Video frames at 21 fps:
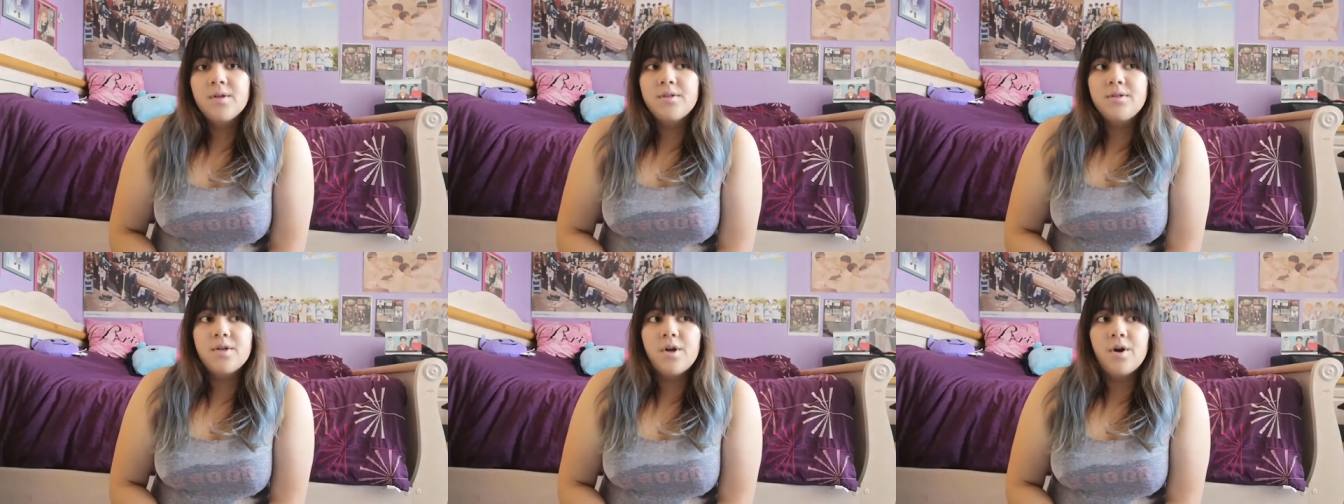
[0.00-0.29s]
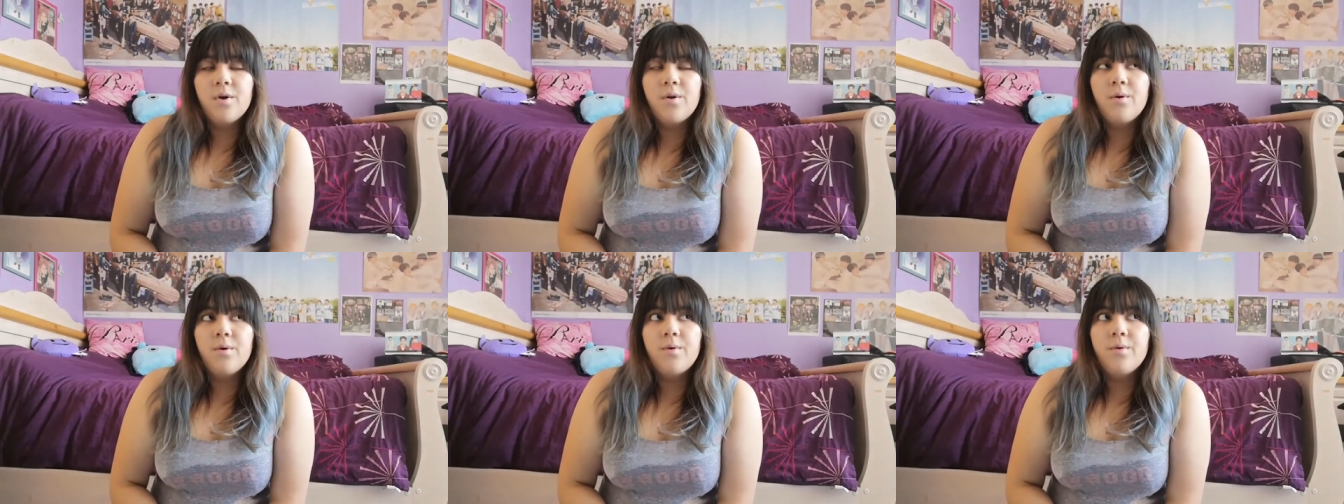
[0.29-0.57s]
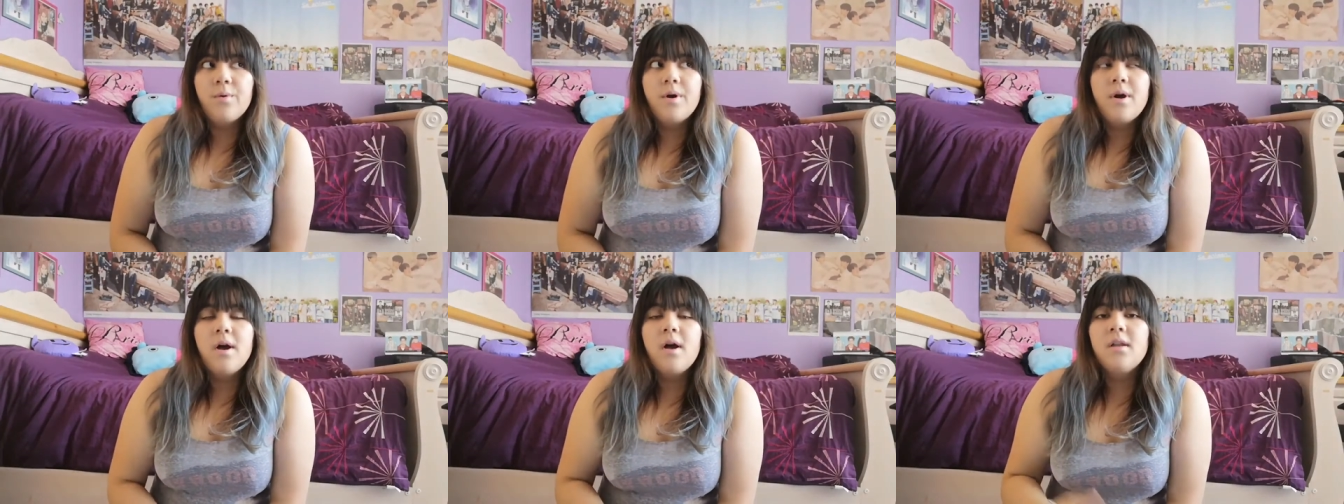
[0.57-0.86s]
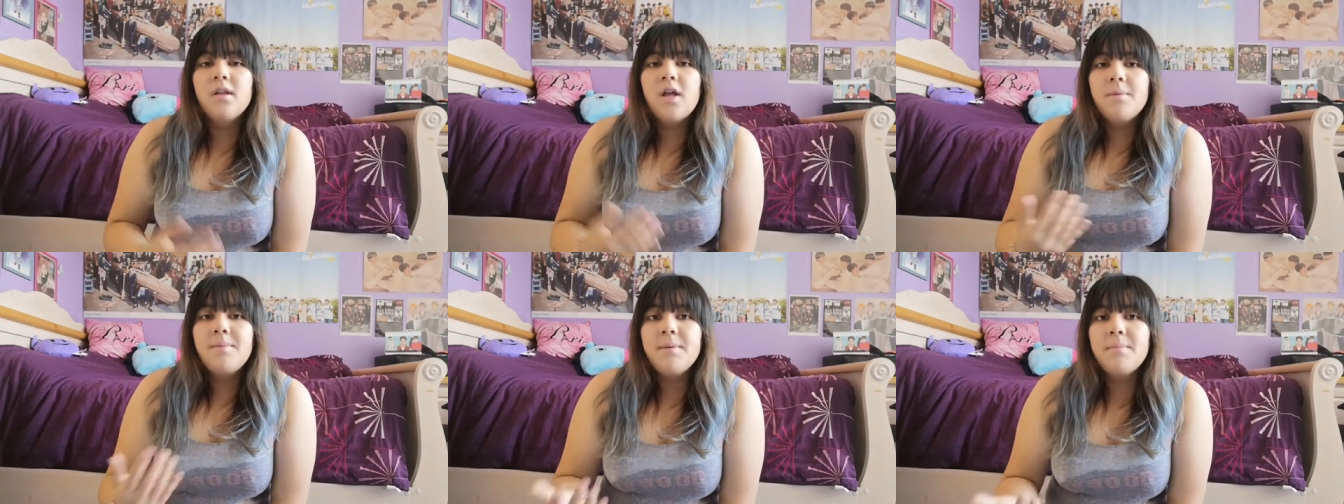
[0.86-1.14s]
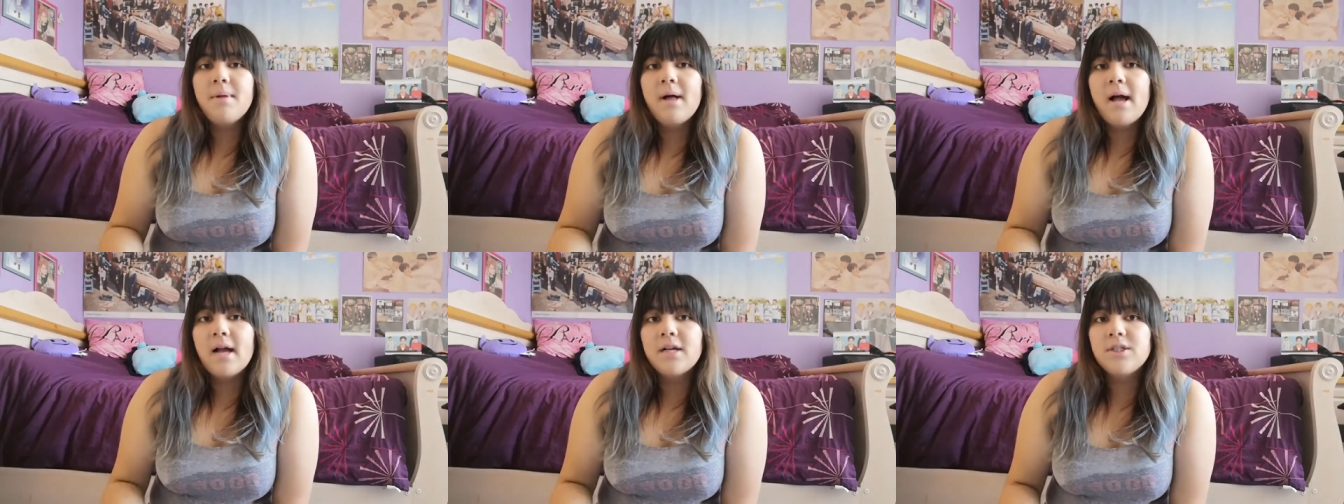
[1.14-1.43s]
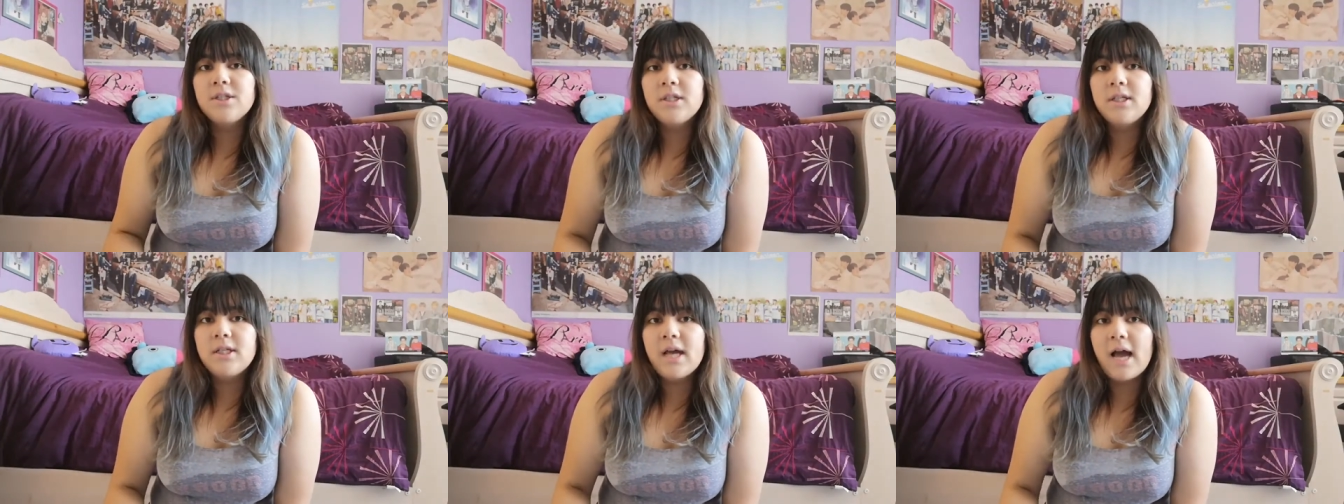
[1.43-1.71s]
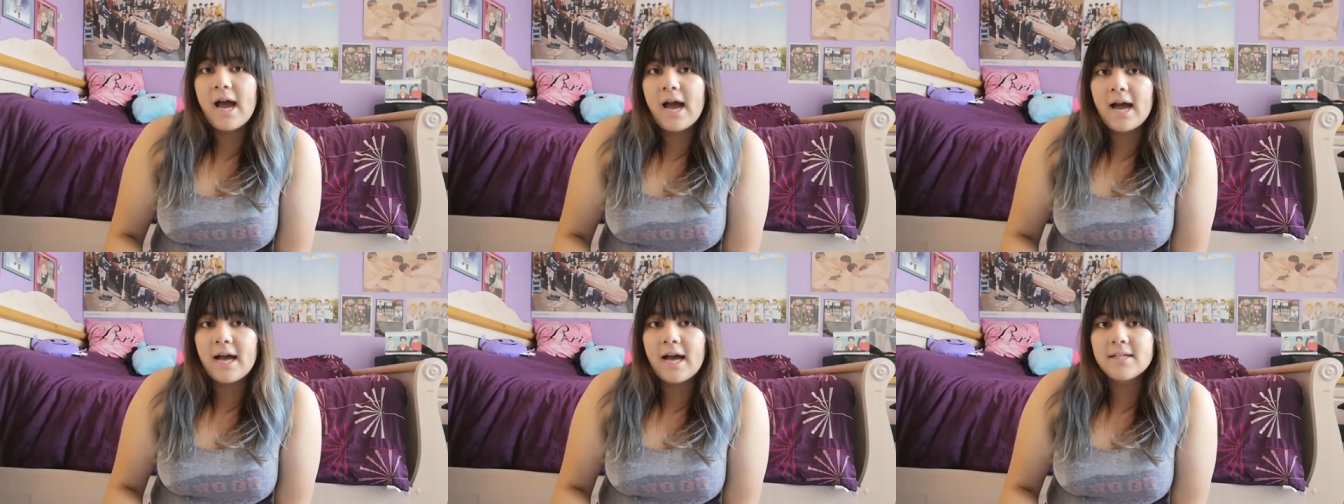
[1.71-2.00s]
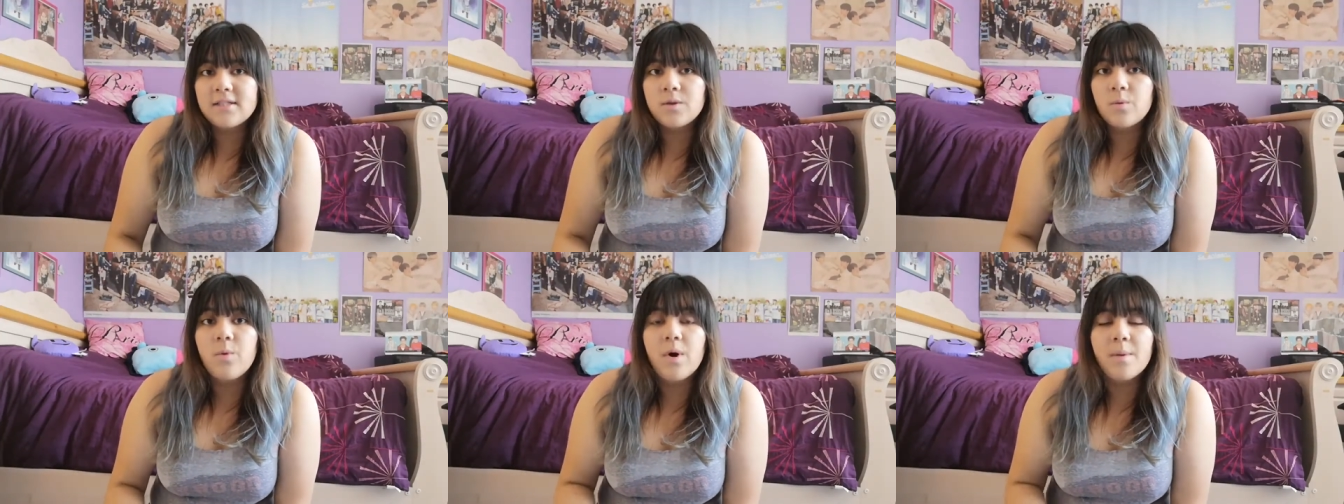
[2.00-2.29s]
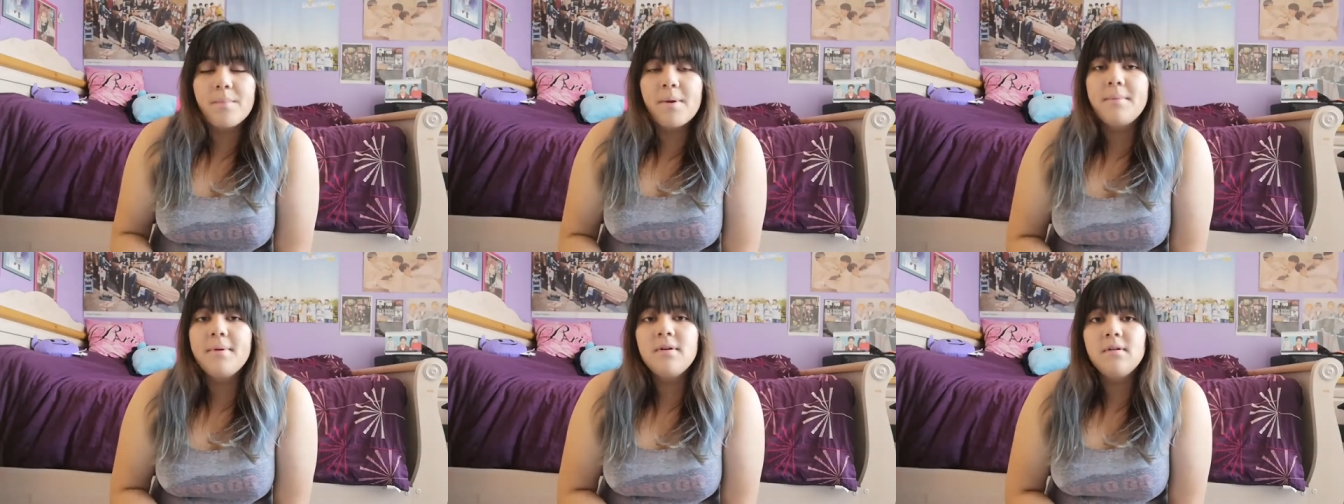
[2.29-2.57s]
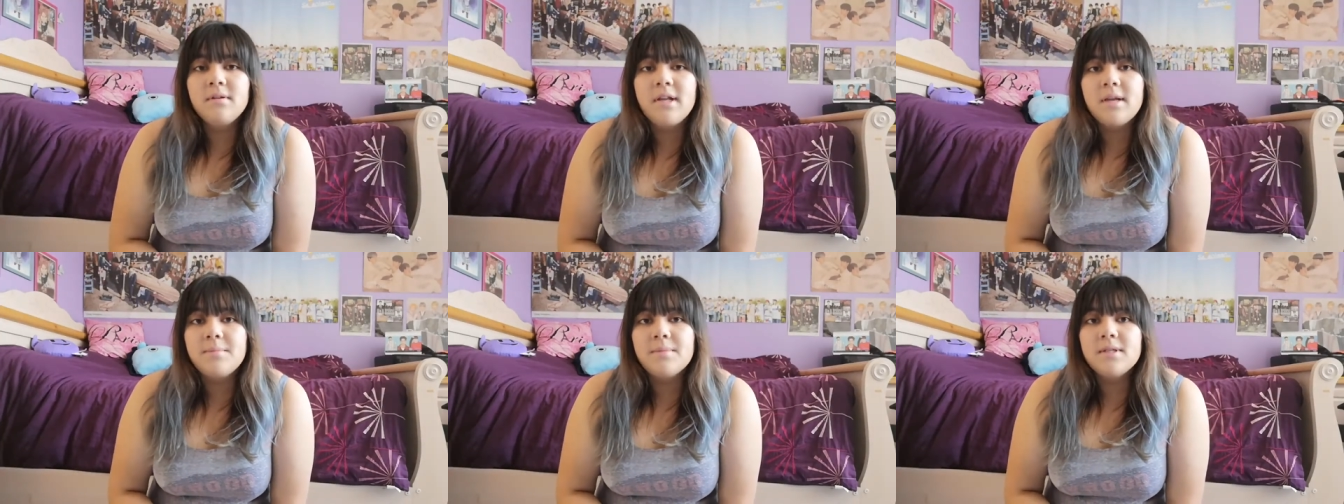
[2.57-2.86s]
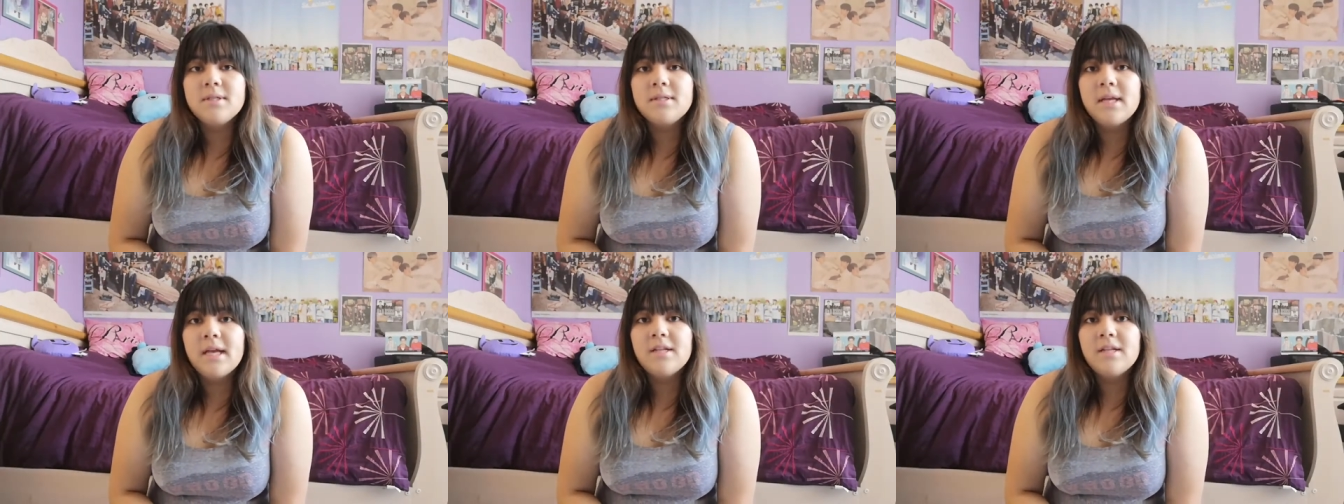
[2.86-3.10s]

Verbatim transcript: So a lot of people actually ask what my middle name is.